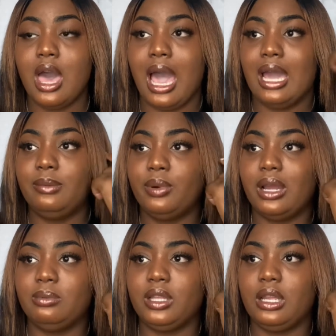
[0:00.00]

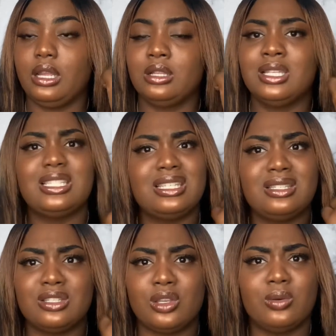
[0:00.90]
This is
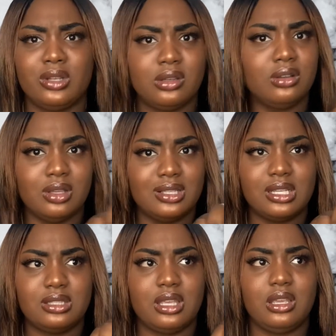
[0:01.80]
a sewing, as I
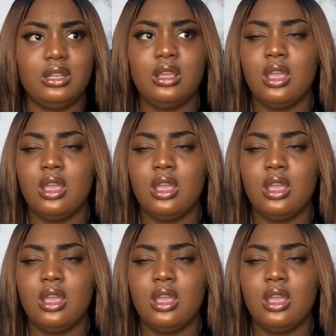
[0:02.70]
said.